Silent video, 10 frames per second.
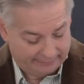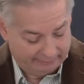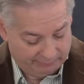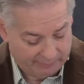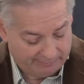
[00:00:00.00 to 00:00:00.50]

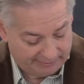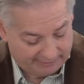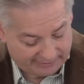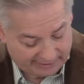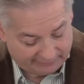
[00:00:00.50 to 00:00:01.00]
Remembering
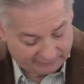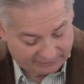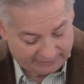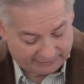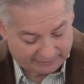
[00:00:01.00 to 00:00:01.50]
the death of
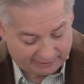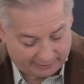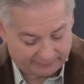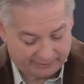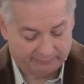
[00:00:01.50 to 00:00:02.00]
Jesus
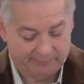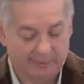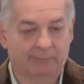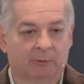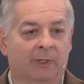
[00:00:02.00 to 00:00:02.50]
helps us
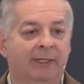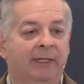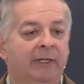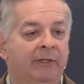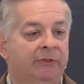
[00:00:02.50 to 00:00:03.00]
remember what
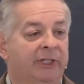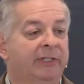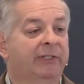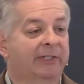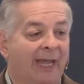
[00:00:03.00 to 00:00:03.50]

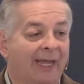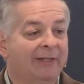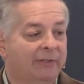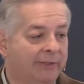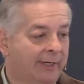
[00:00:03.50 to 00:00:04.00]
Jesus
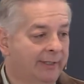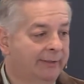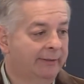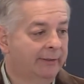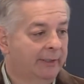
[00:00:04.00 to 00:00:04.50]
has done
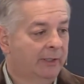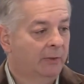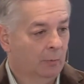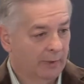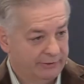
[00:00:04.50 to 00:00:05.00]

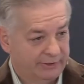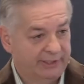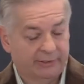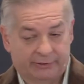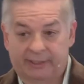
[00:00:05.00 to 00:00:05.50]
what
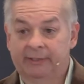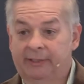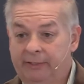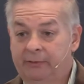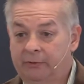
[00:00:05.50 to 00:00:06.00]
Jesus
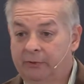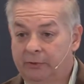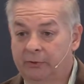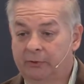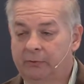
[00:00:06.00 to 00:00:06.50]
continues to
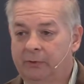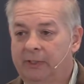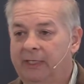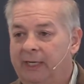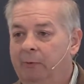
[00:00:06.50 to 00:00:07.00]
do
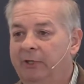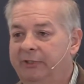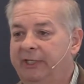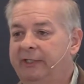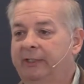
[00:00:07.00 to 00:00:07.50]
and what
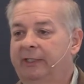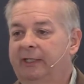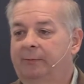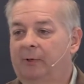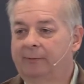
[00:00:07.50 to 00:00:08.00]
Jesus
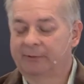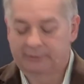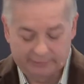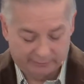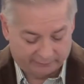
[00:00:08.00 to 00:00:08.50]
has promised
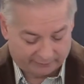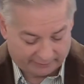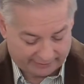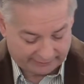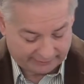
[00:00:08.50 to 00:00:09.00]
to do for
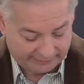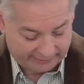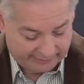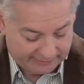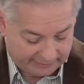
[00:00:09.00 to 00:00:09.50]
us
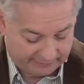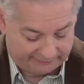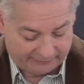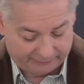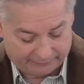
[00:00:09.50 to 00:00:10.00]
in the
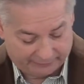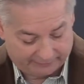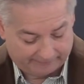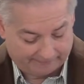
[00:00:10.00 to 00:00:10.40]
future.